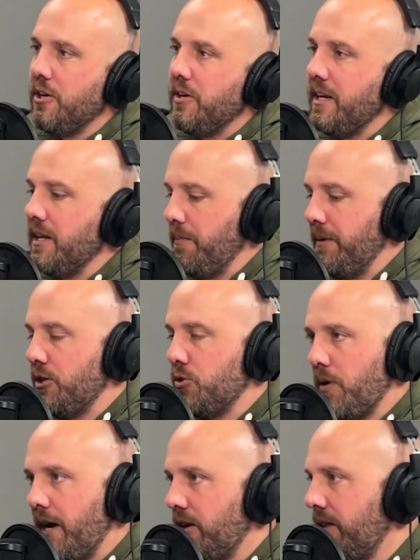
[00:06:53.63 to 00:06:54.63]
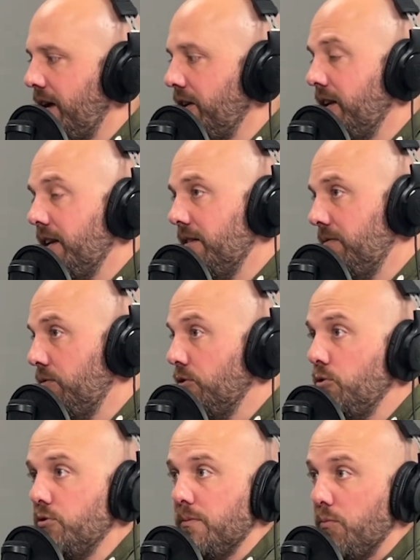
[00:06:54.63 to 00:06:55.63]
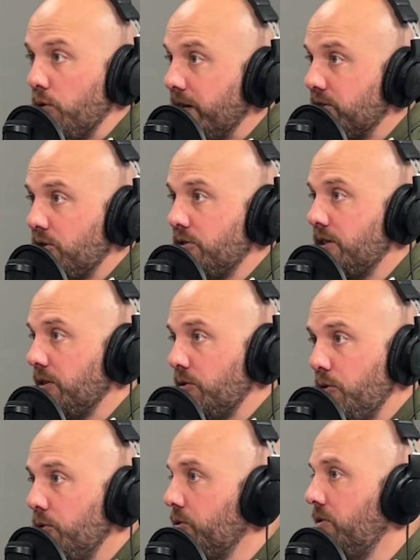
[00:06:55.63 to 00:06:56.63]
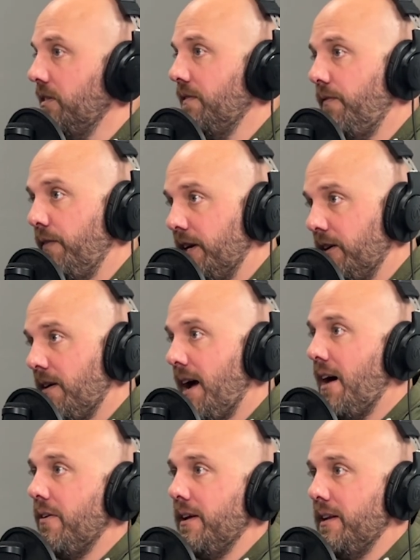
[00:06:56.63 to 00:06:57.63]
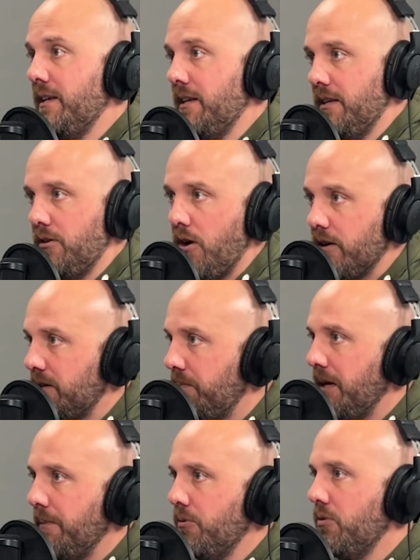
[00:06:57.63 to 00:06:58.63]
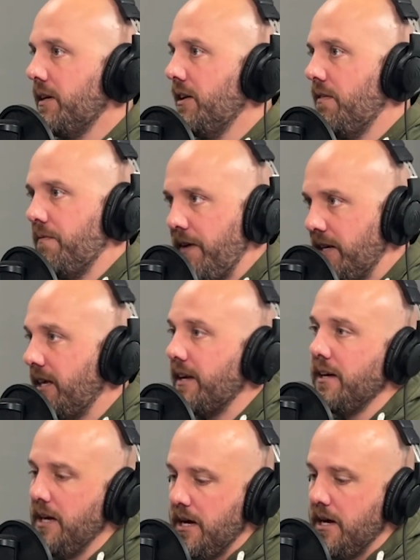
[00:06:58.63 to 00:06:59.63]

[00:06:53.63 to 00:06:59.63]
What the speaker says: You need to be trained on that. You need to do some research and Google and figure out and talk to people, get on Facebook.